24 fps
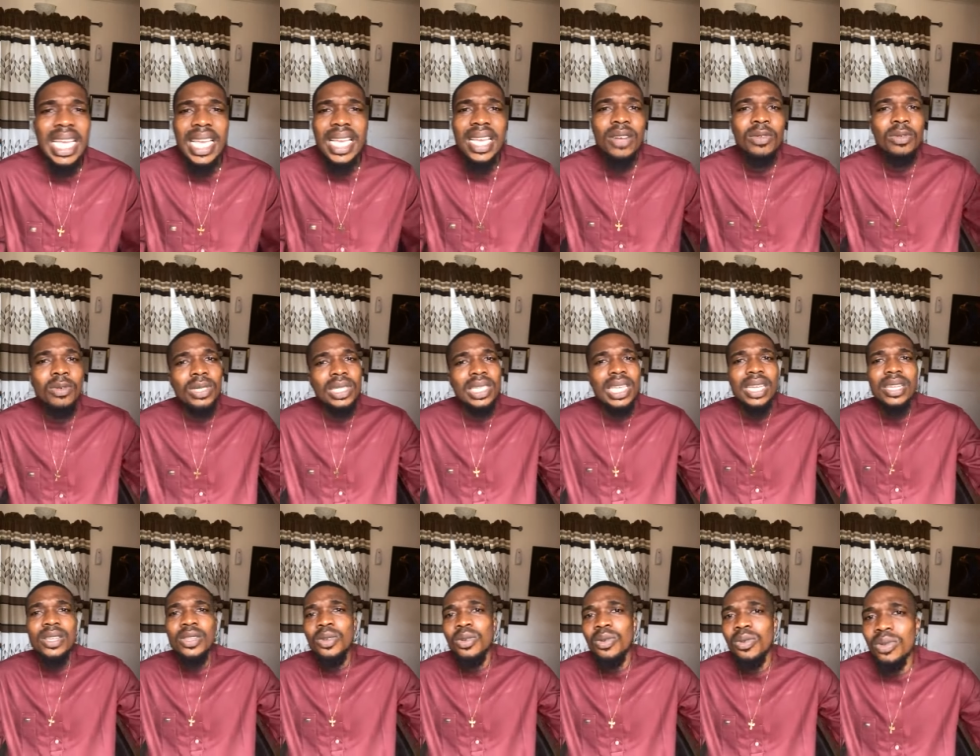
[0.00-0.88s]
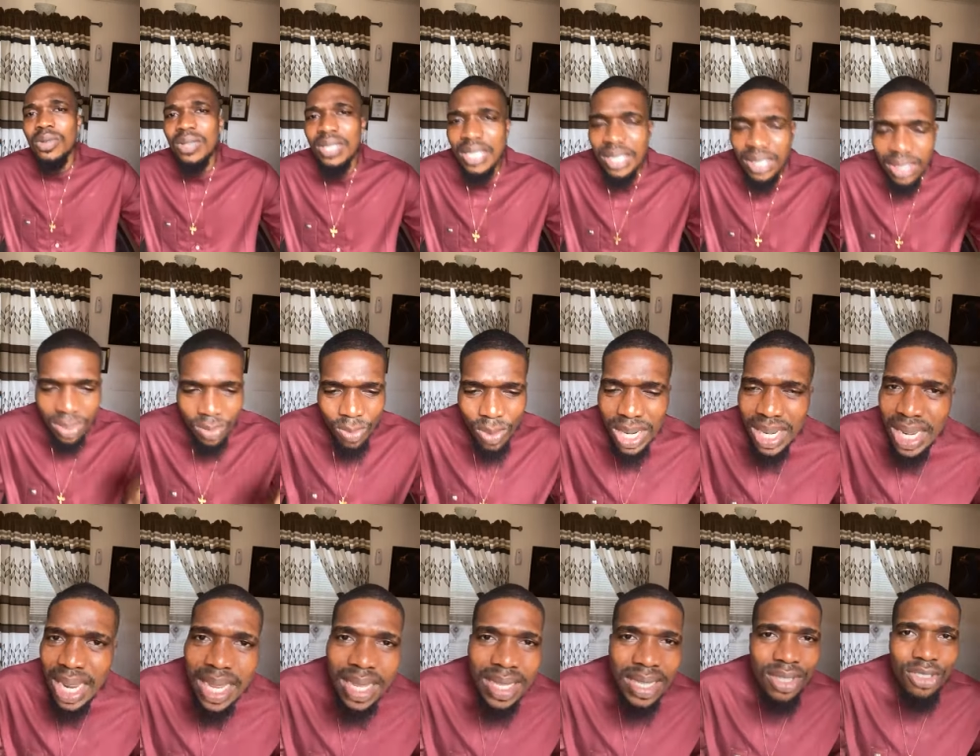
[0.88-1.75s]
AA will tell you the
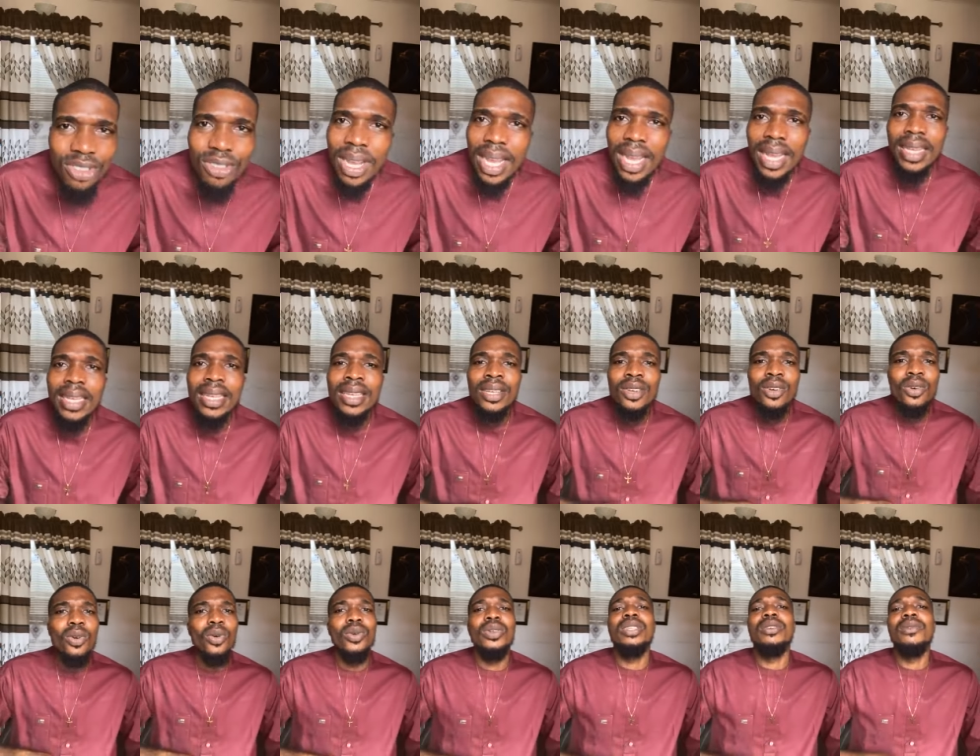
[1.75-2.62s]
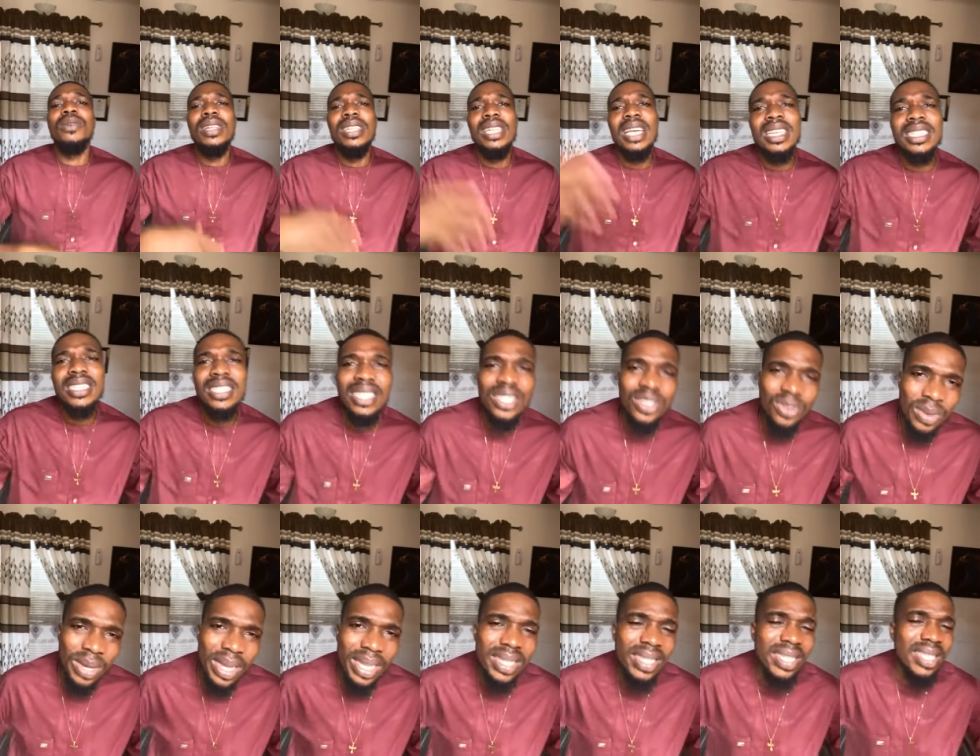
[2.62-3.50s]
weather is dry, or the weather is
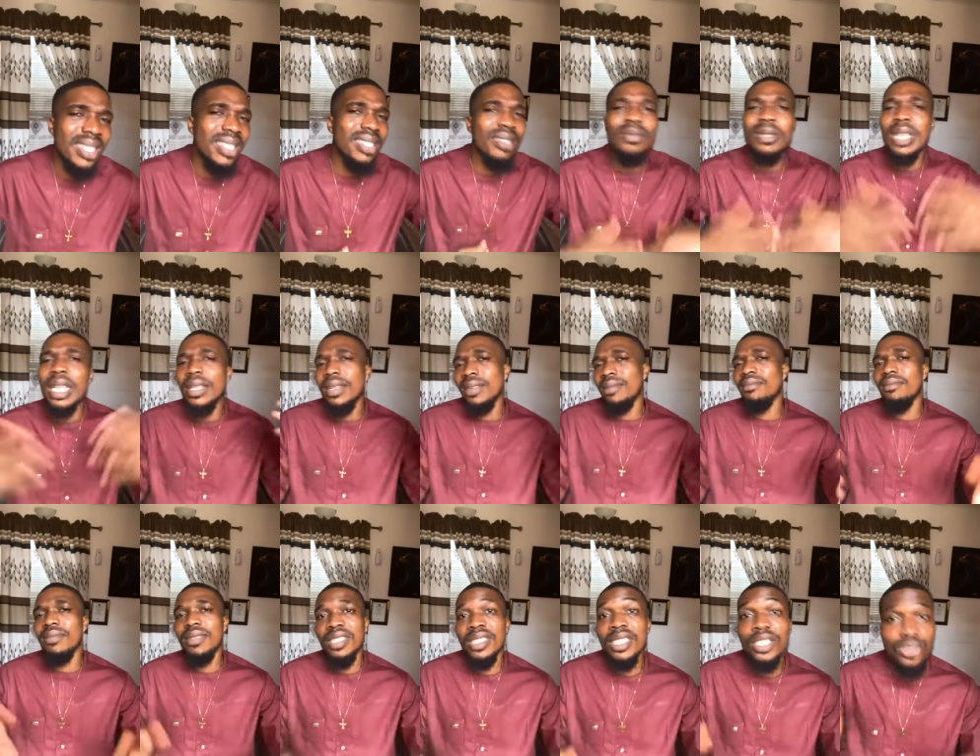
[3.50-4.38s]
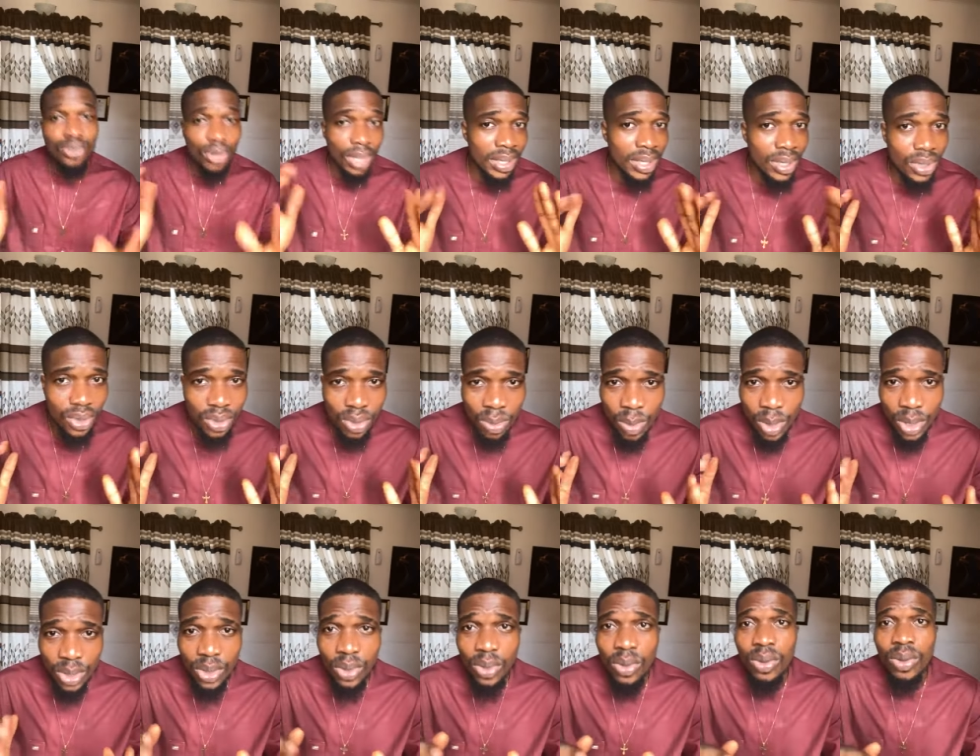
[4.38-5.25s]
this one, this. The stress is too
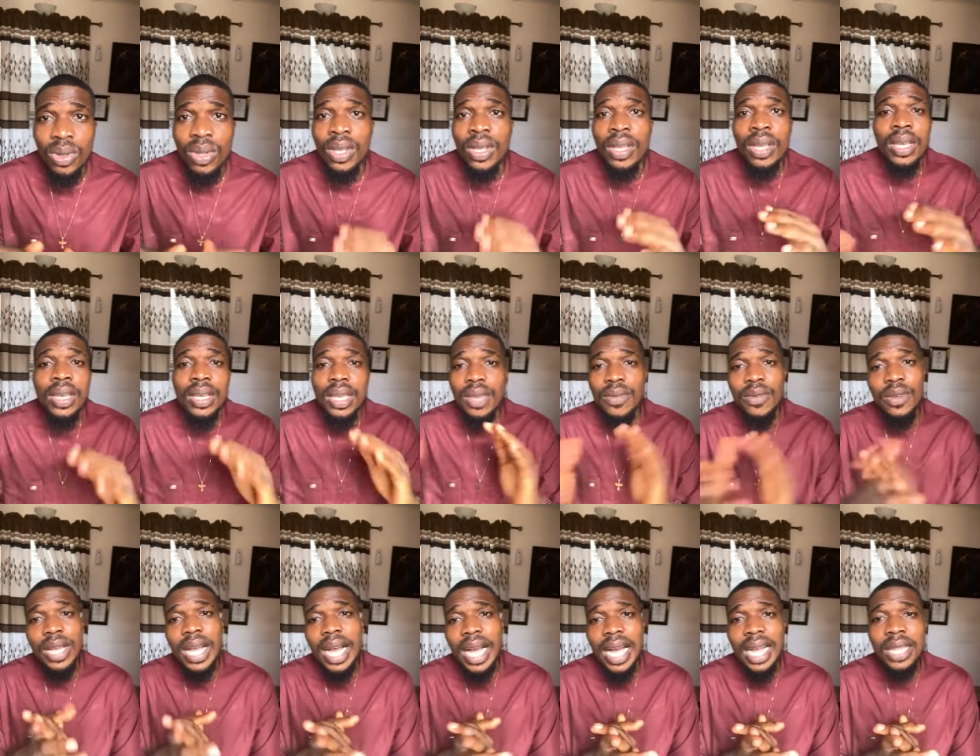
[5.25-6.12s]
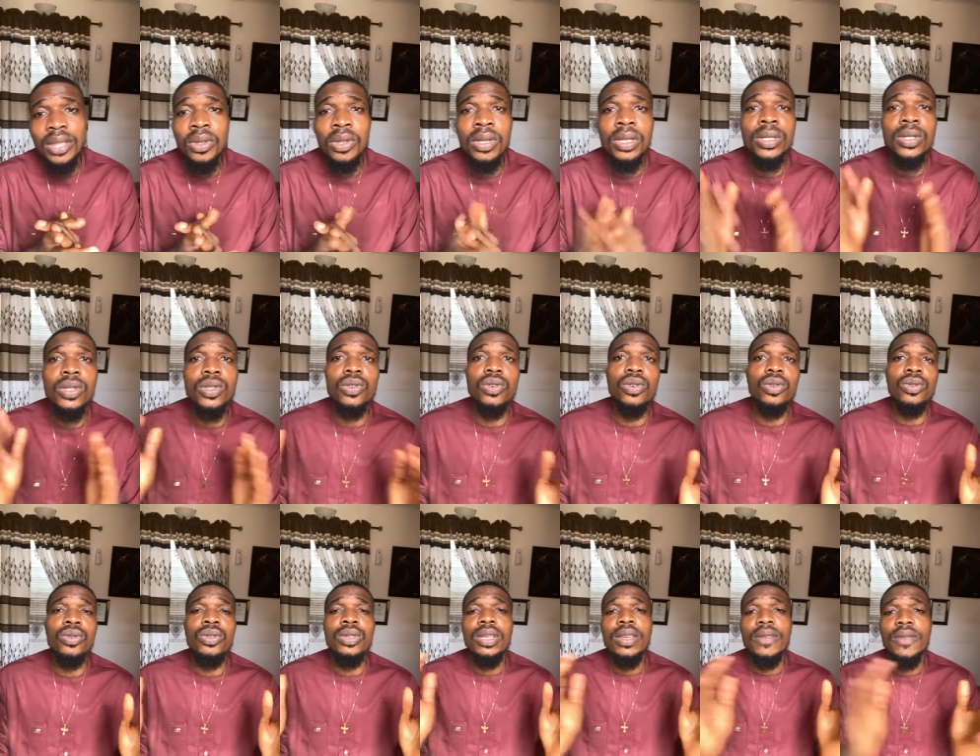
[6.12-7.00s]
much. So if you can handle it,
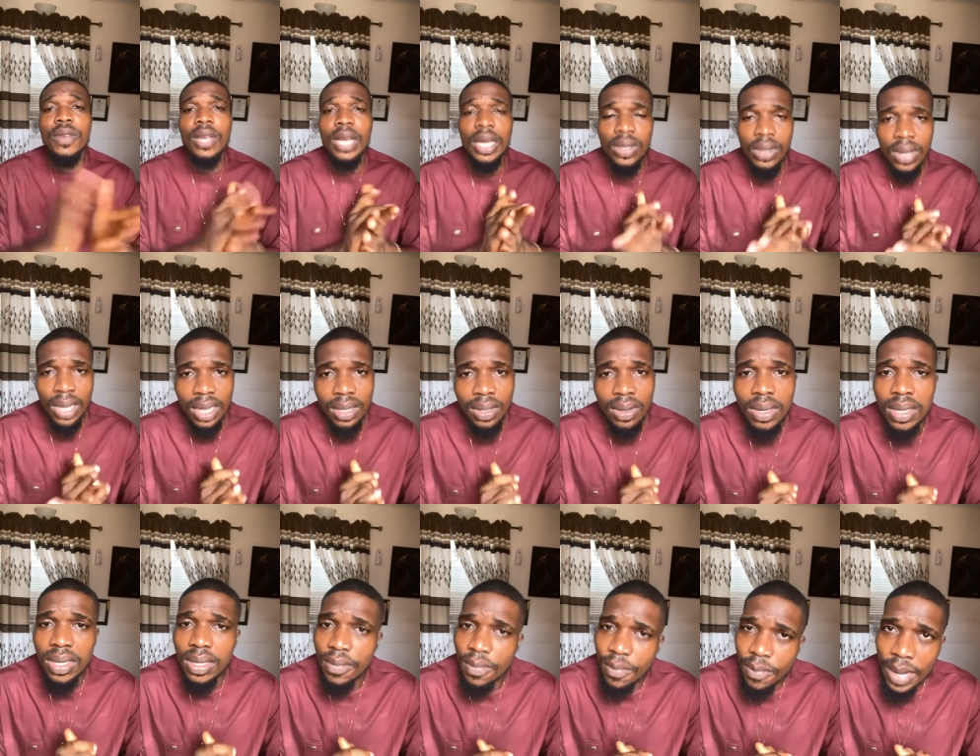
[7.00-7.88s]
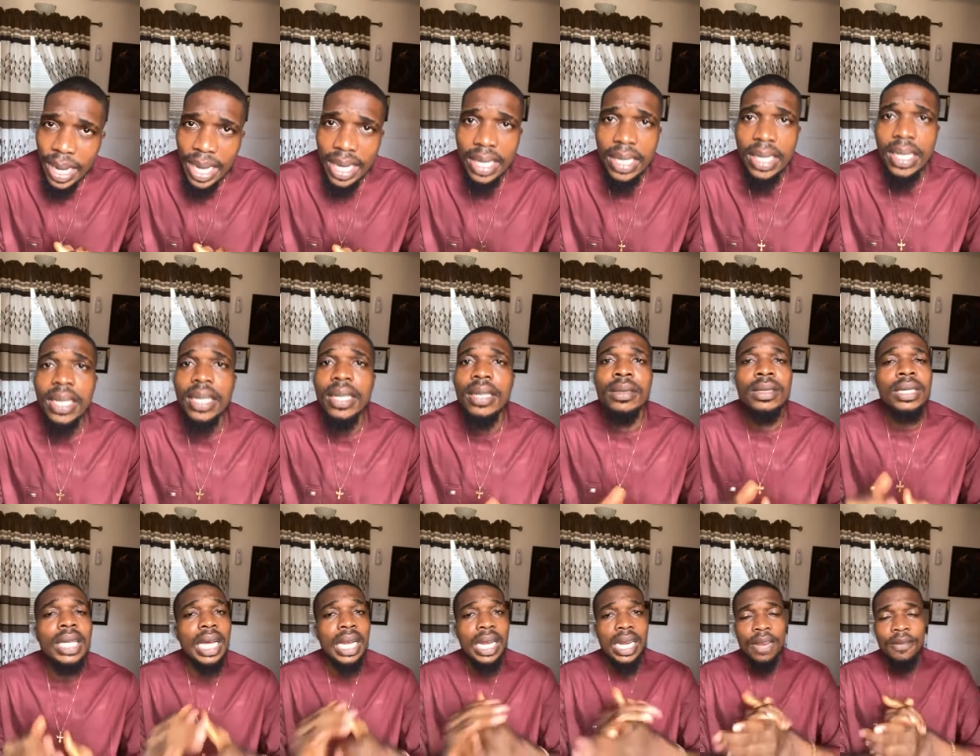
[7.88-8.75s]
good. If you cannot handle it, fine.
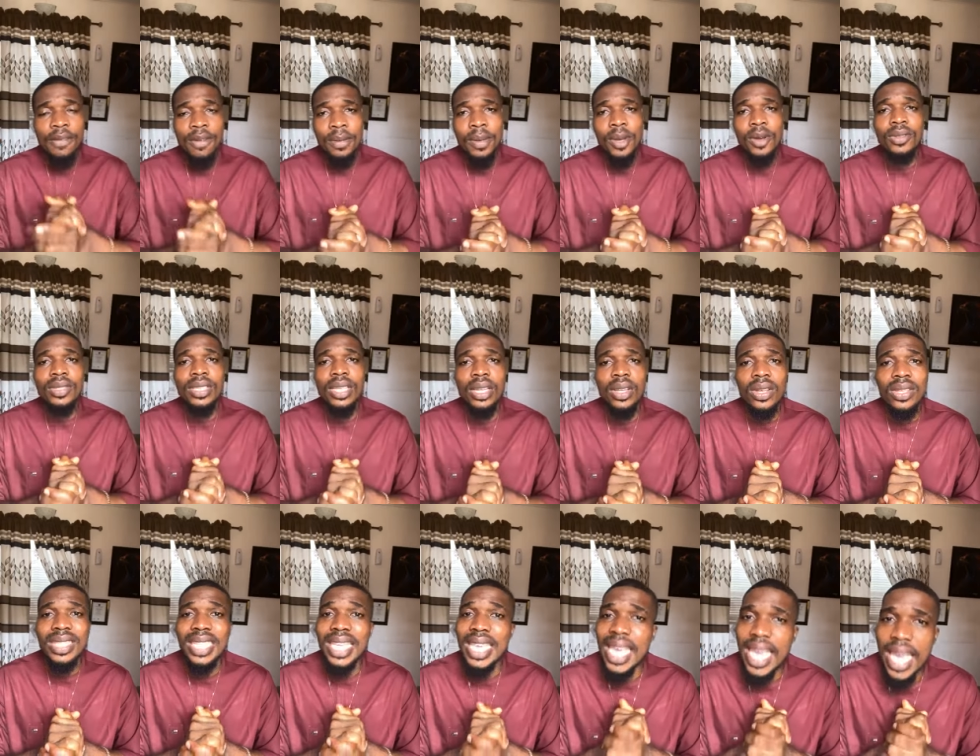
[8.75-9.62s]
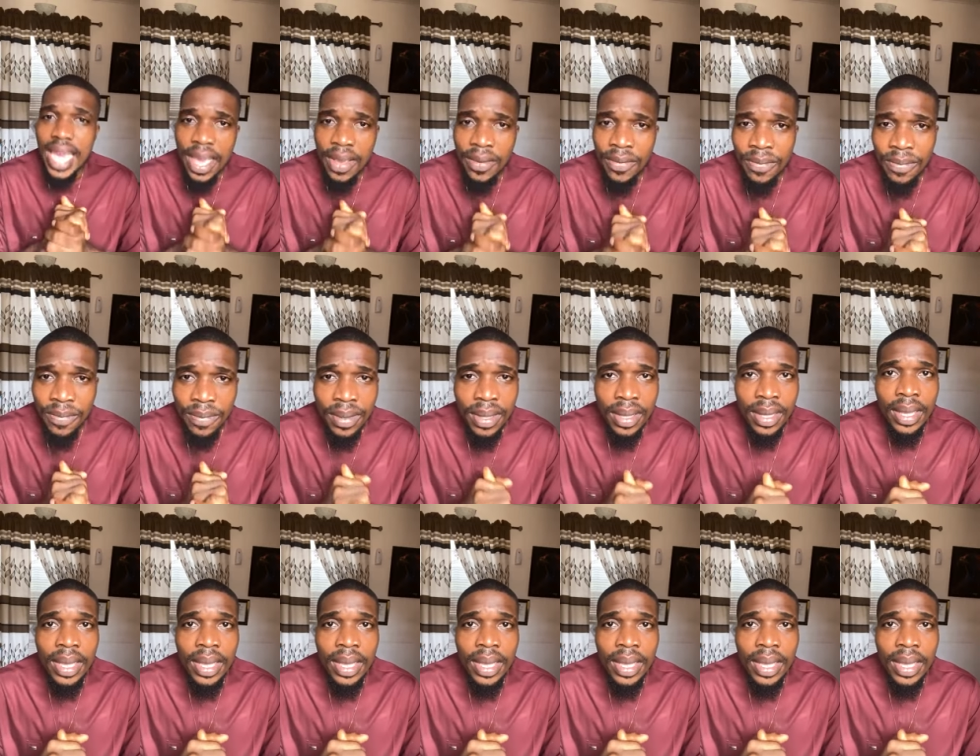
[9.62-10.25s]
Another farmer will tell us AF.